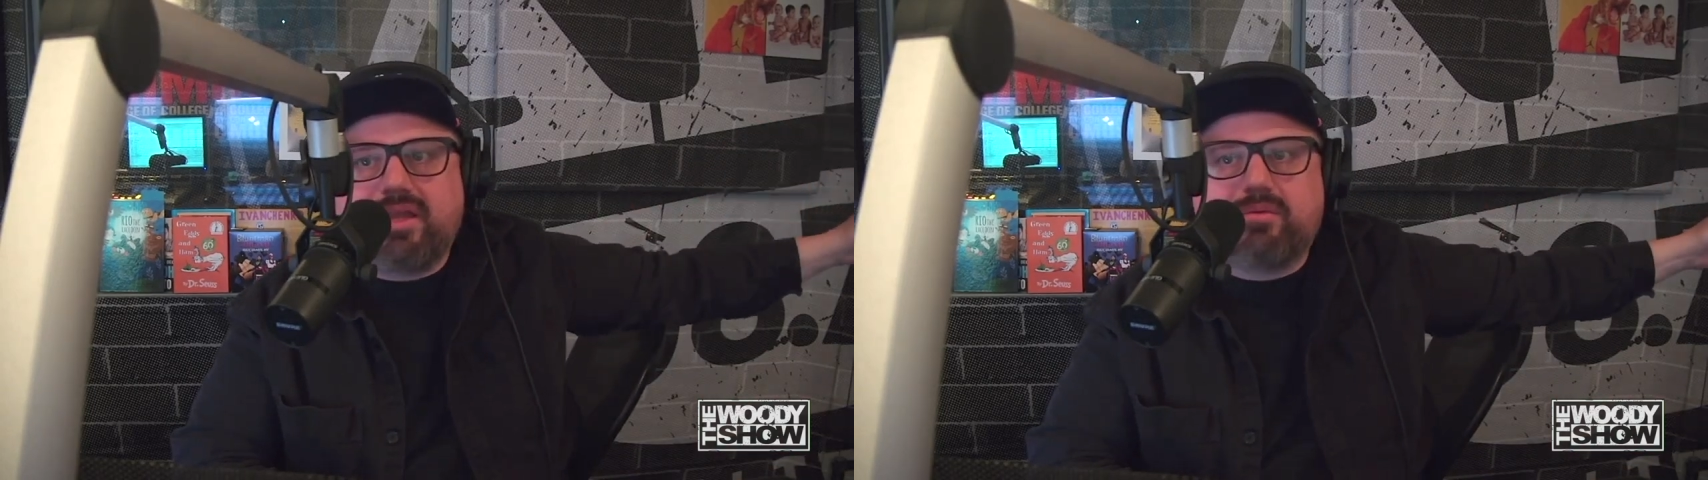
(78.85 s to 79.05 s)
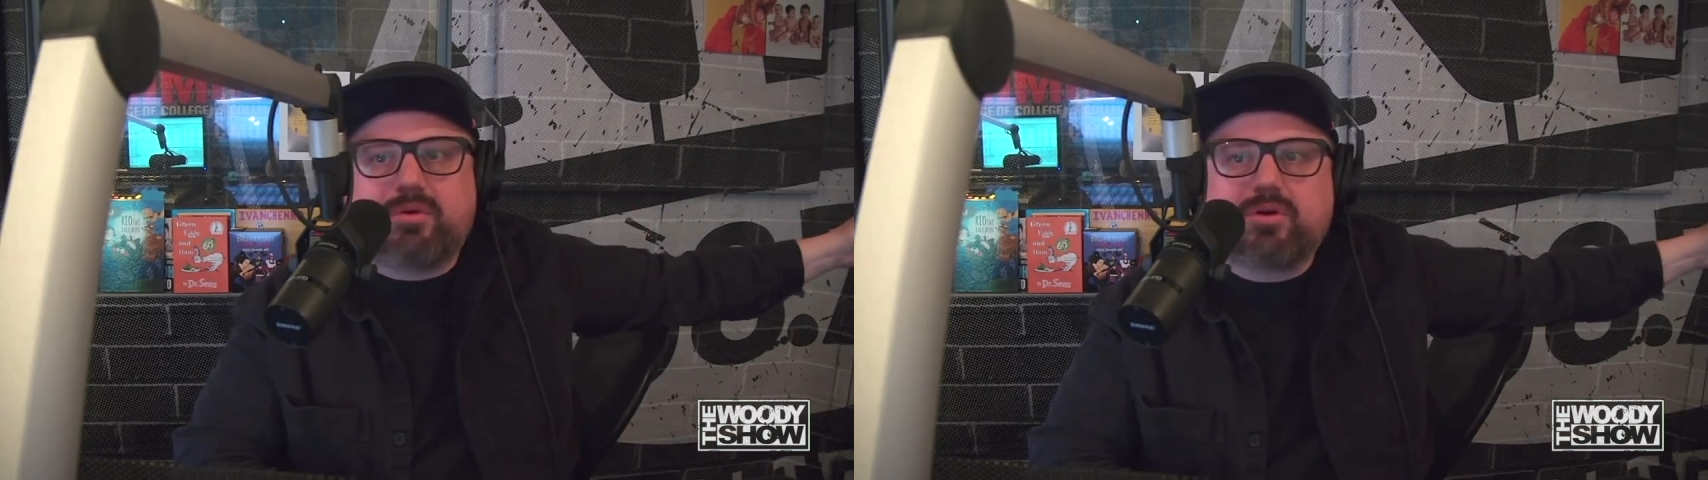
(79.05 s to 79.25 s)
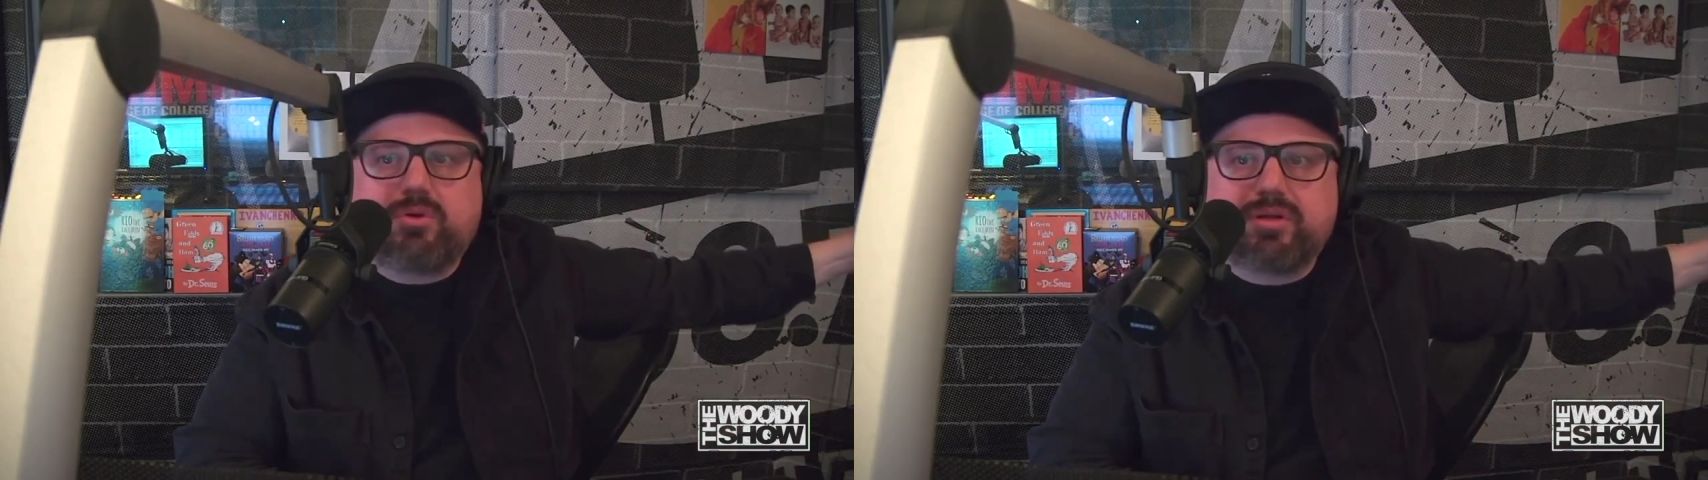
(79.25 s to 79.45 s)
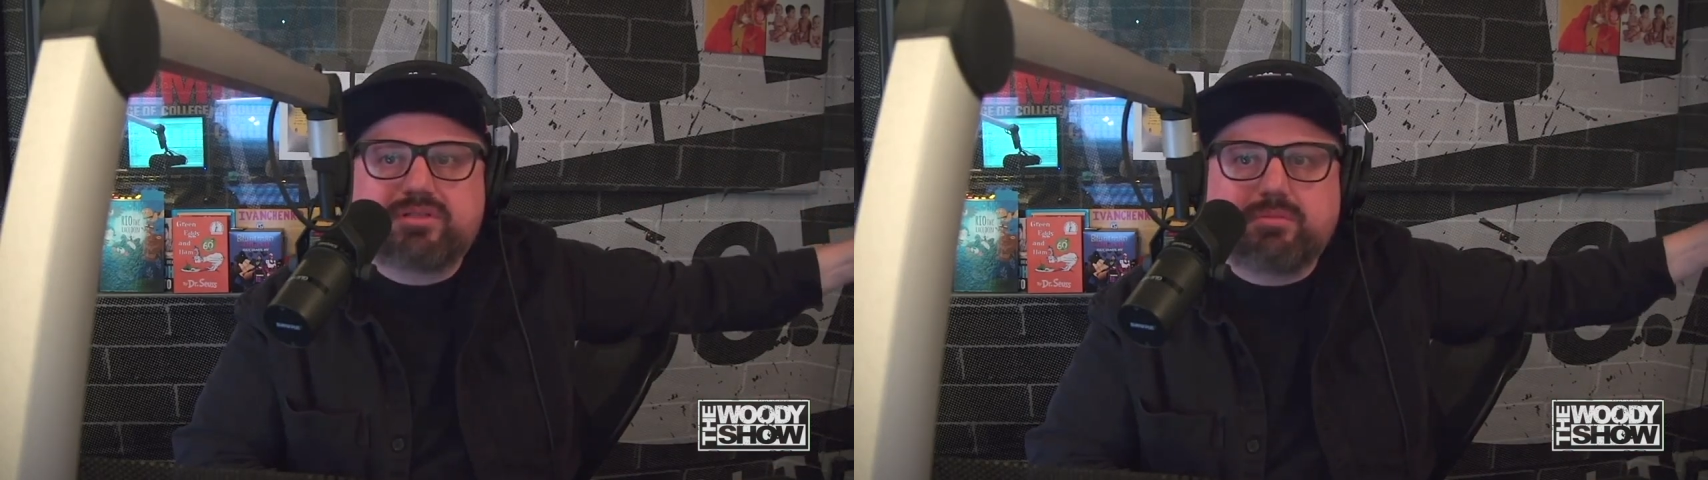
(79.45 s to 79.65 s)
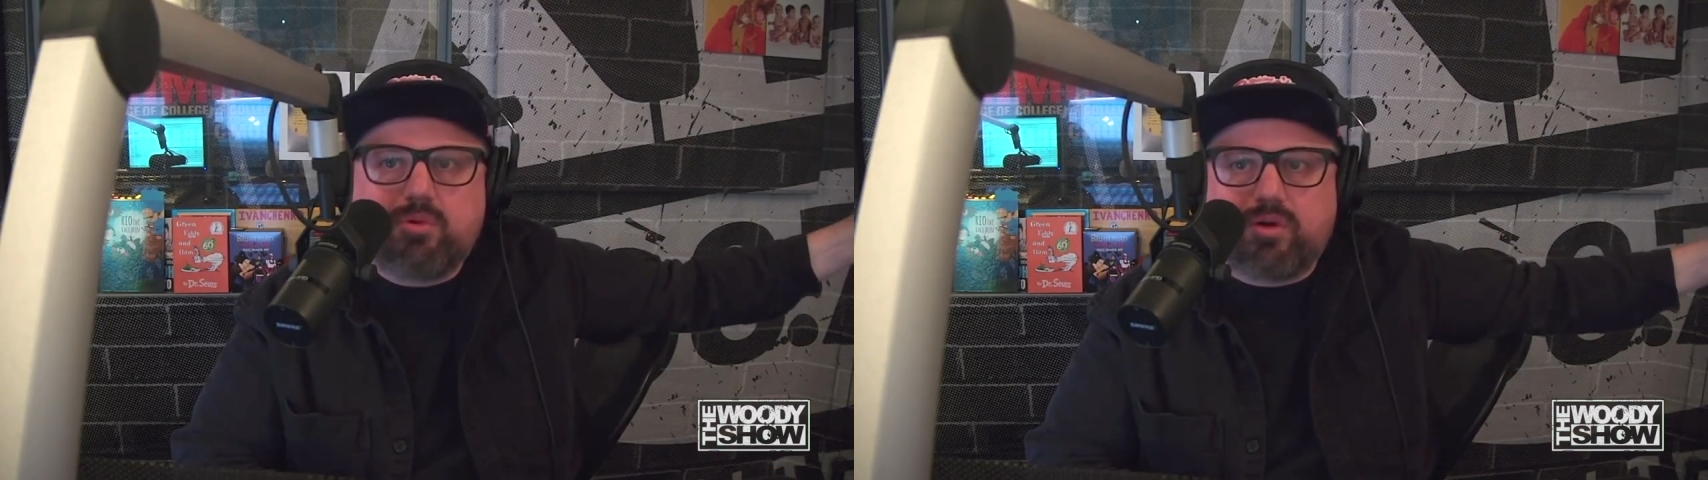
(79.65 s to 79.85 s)
it real quick
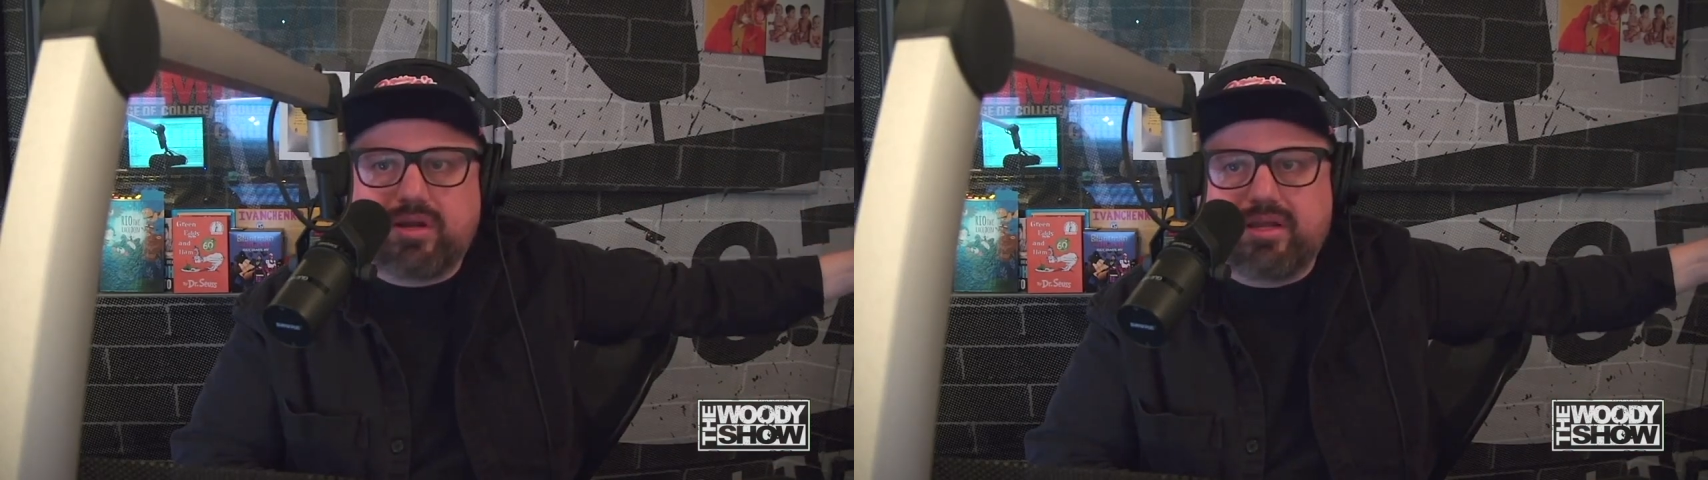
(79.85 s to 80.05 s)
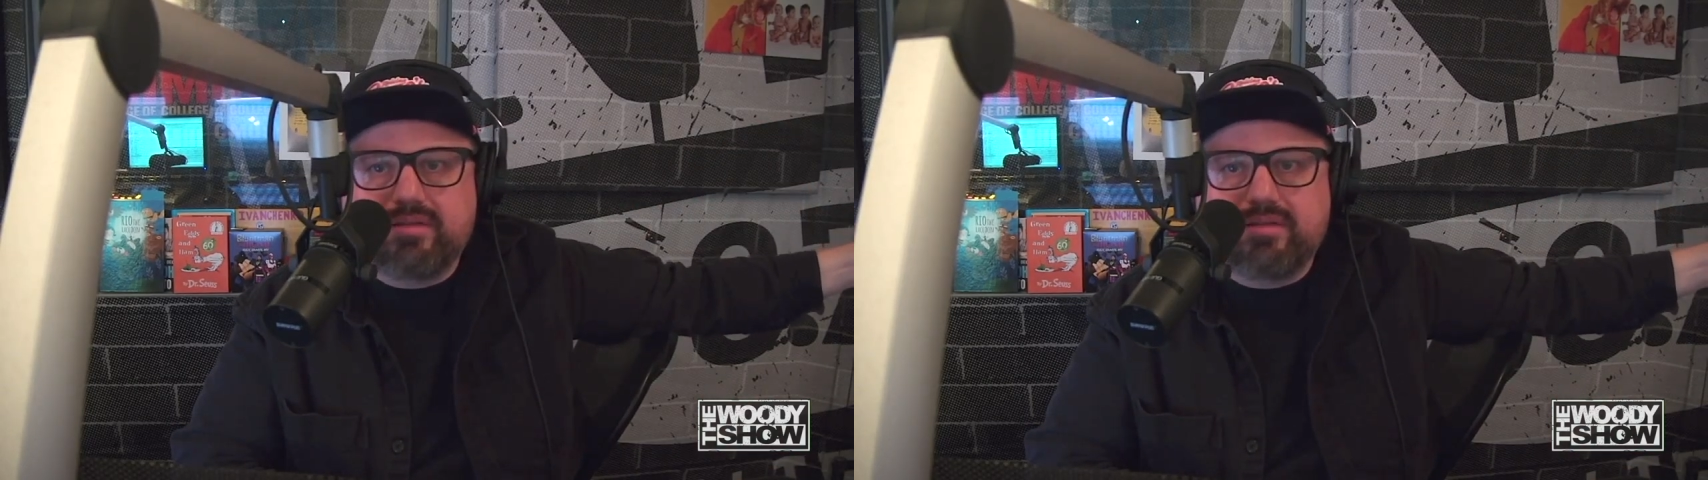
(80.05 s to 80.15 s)
to Morgan.